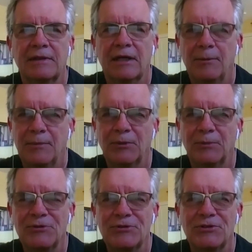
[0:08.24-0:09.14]
I'm Bill
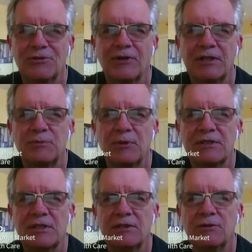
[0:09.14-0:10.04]
Brewster, Vice
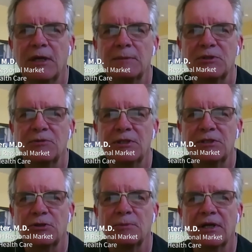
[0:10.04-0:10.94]
President, New Hampshire
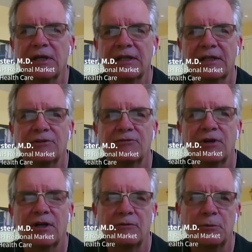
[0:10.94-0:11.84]
Regional Market Leader for
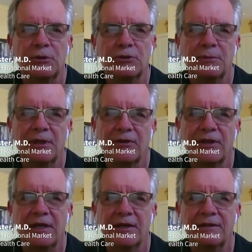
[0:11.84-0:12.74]
Harvard Pilgrim
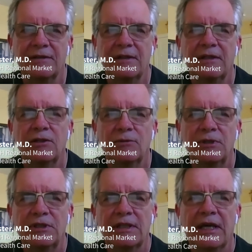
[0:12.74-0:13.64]
Healthcare.
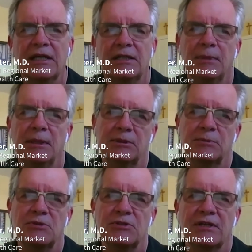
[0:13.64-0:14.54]
We're delighted to be able to
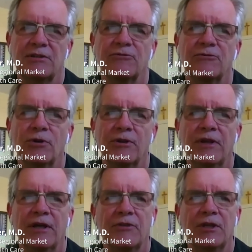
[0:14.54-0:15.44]
present the fourth
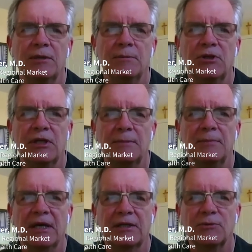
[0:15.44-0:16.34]
Healthy Community
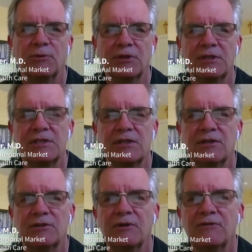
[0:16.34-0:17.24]
Impact Award this
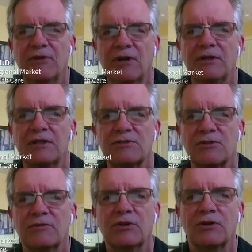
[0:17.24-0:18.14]
year to a very
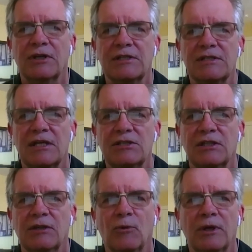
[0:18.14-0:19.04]
deserving
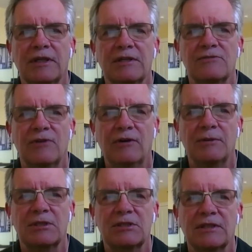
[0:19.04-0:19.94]
organization and one that is very
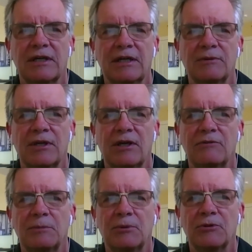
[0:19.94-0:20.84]
much aligned with
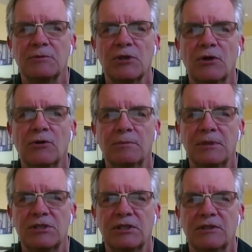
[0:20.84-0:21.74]
Harvard Pilgrim's own
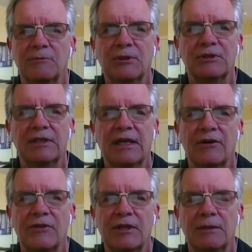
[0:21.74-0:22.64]
mission of building
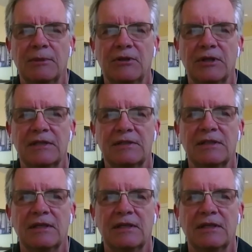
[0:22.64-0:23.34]
healthy communities.